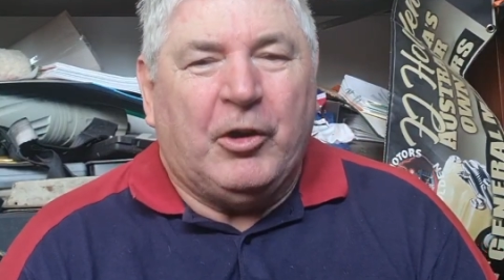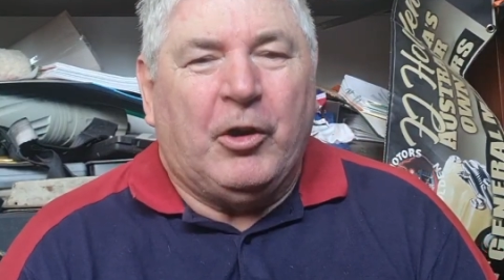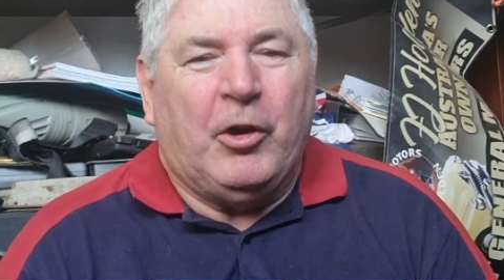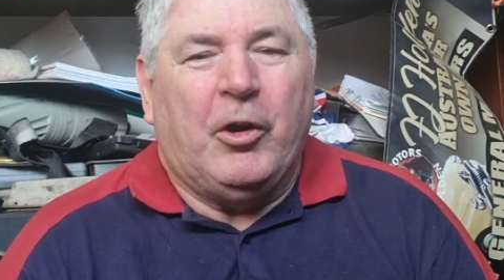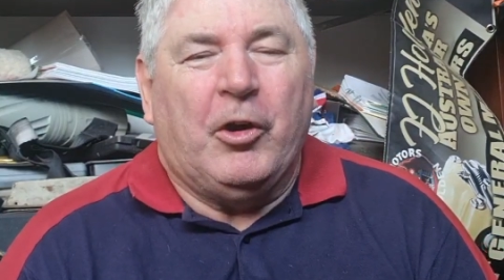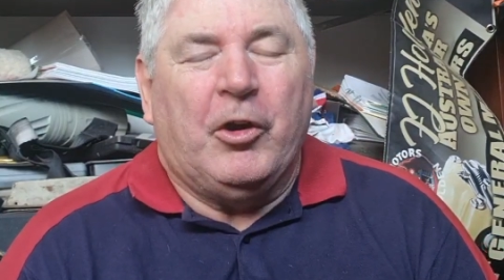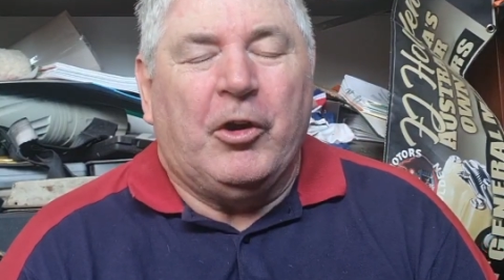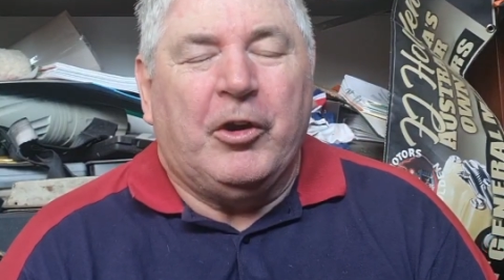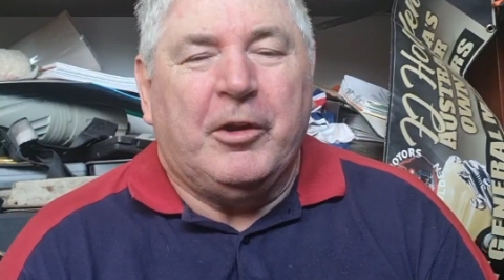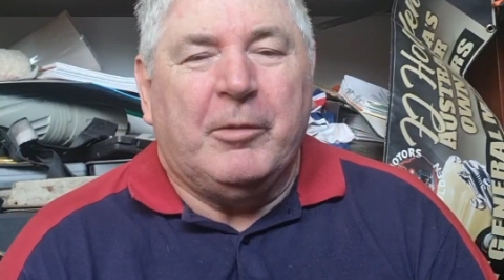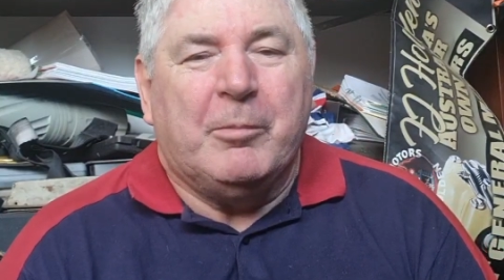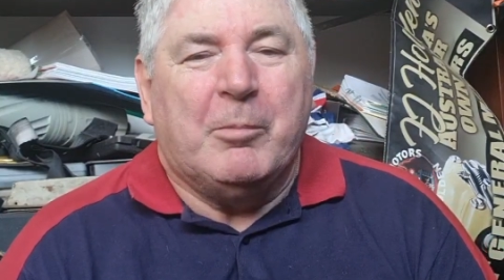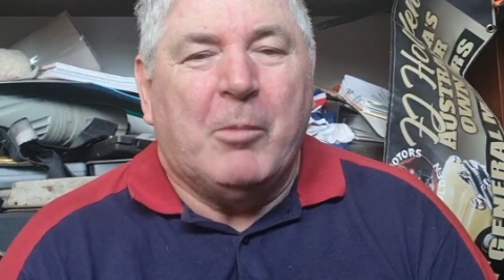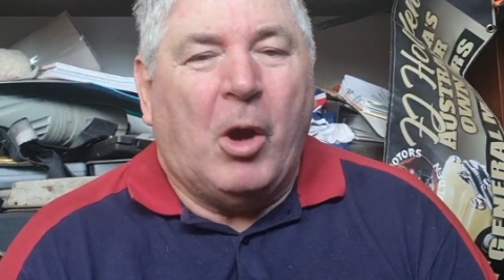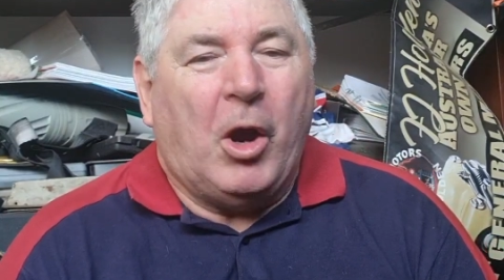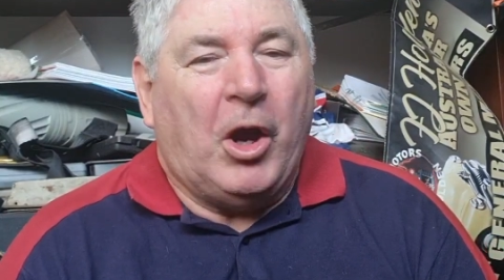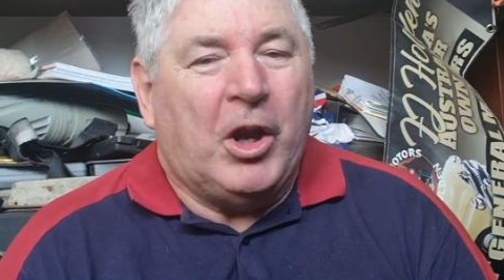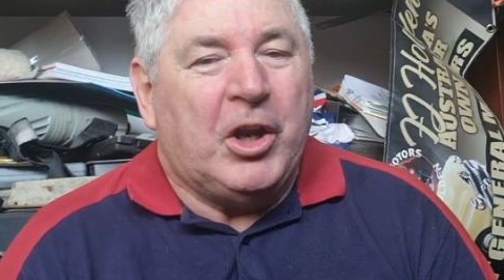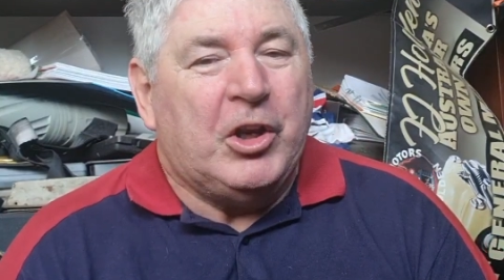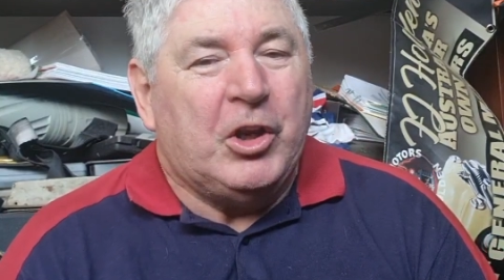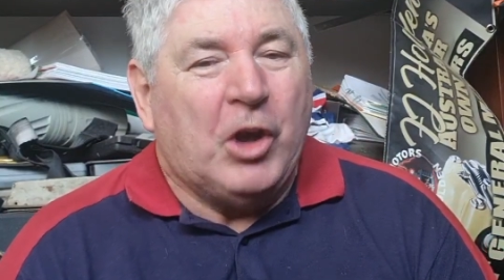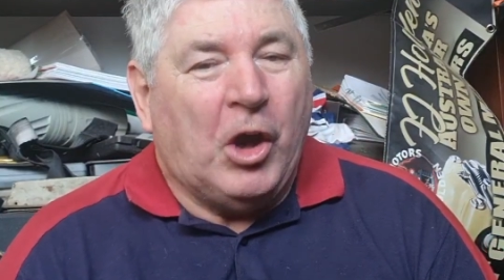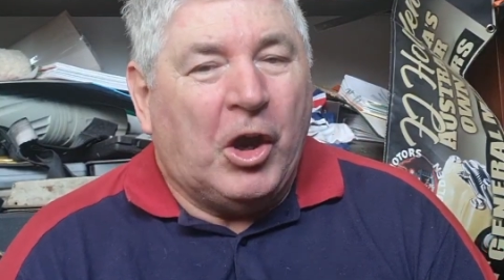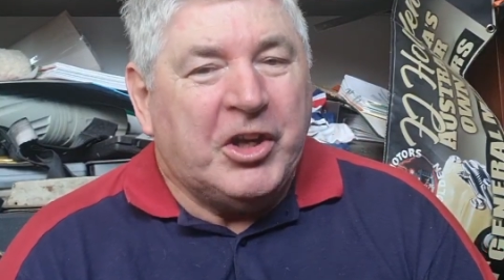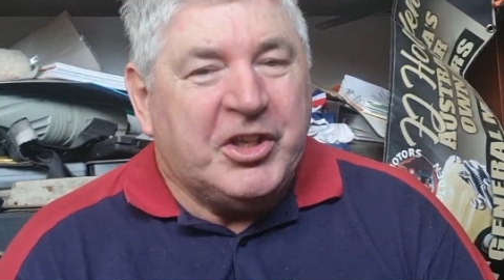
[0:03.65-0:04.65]
on
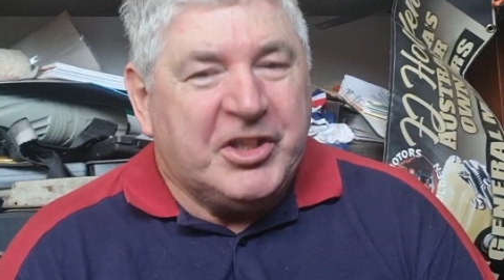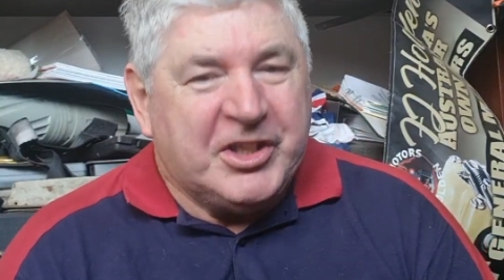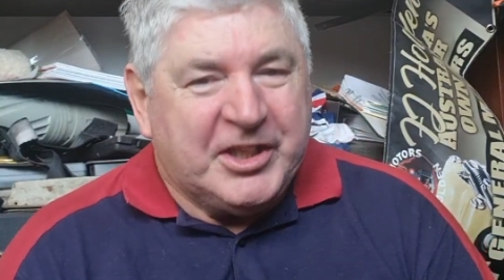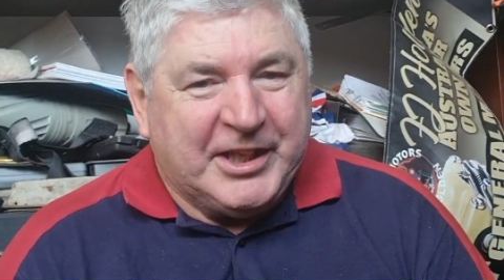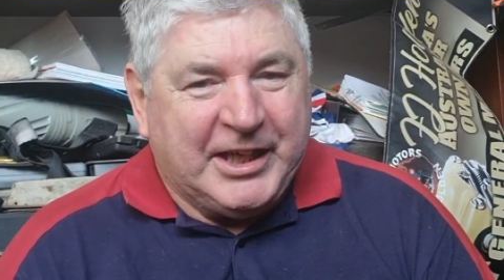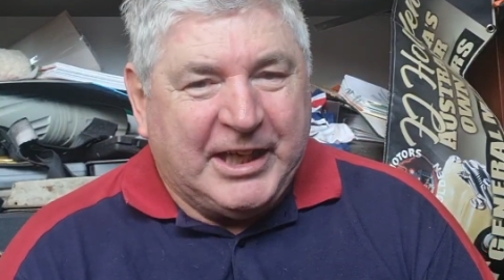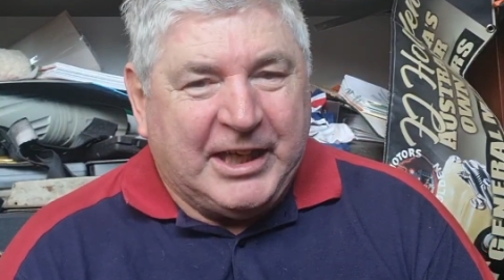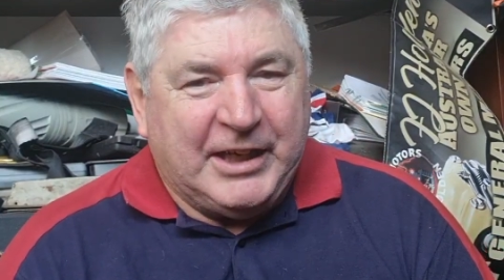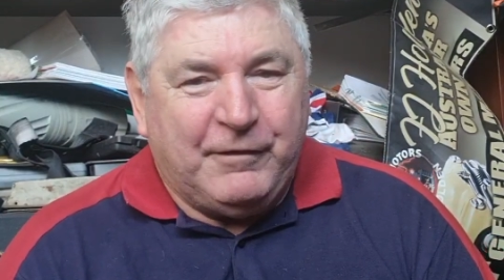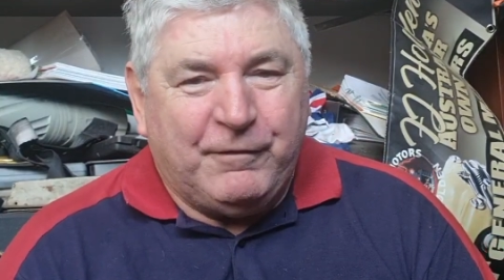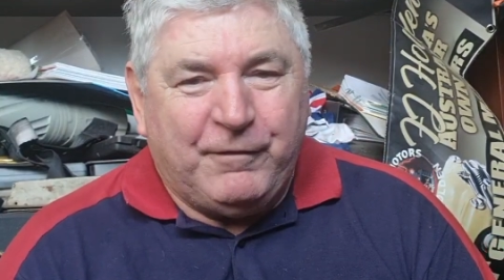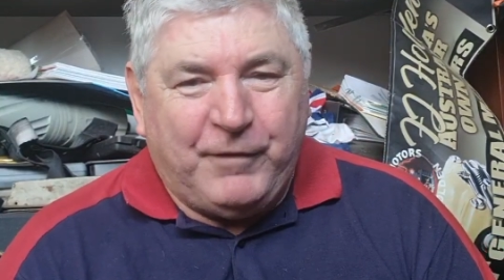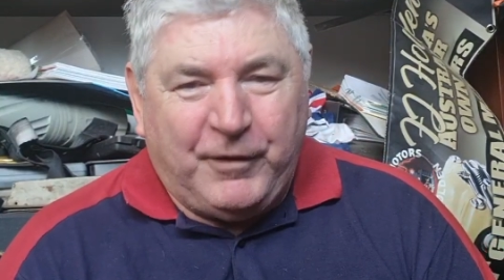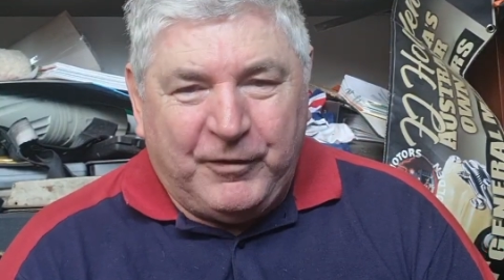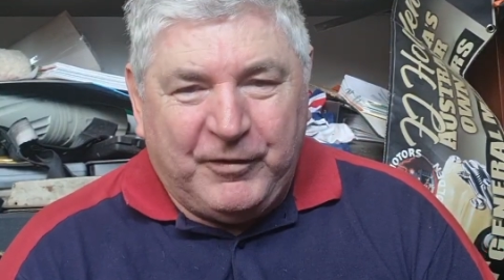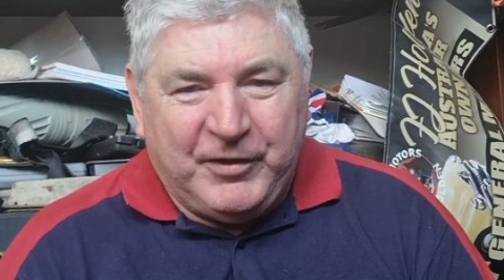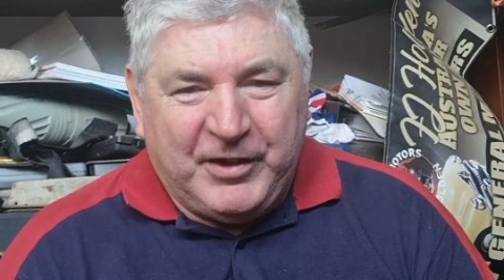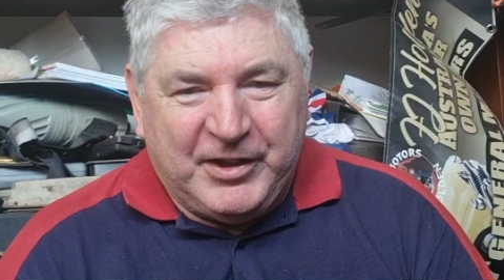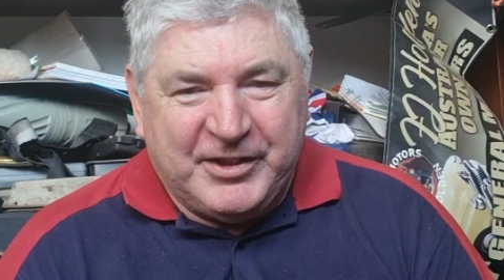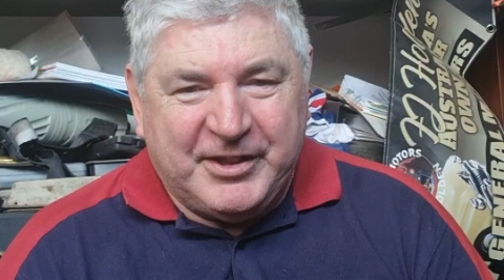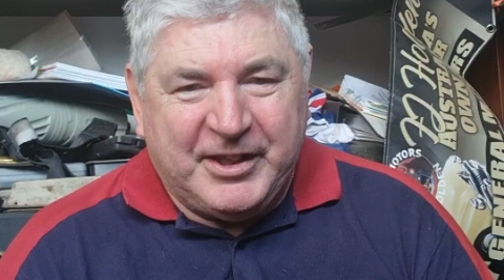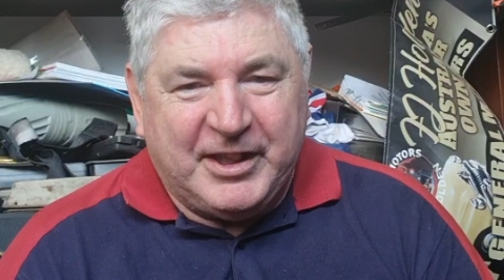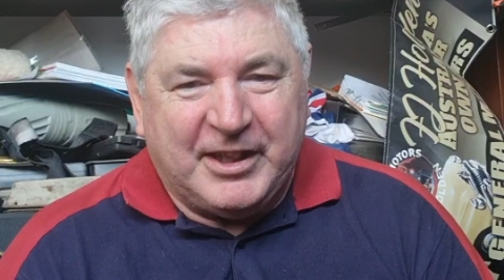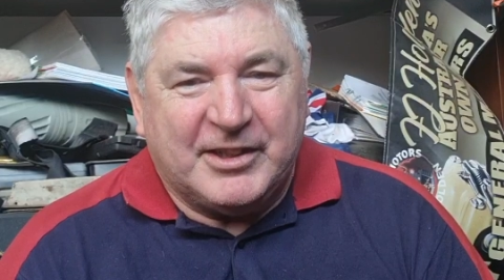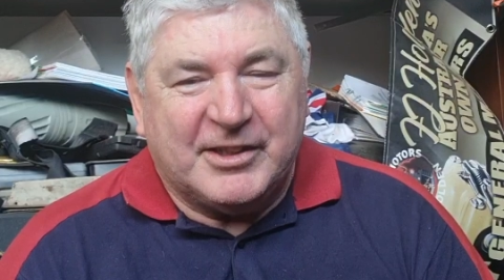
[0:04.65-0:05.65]
my
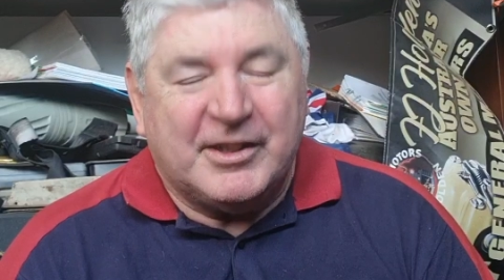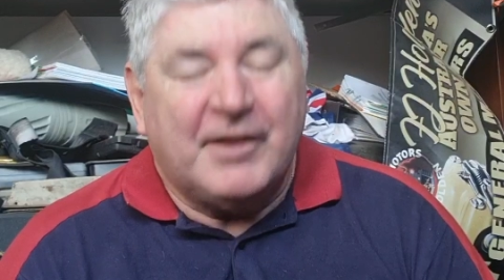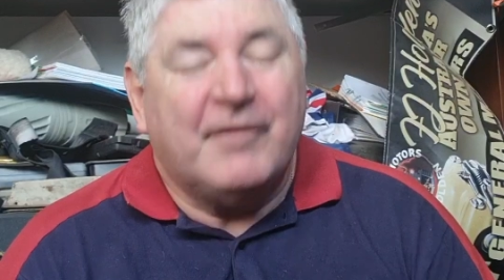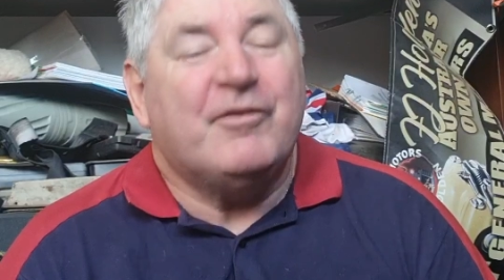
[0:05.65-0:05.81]
1956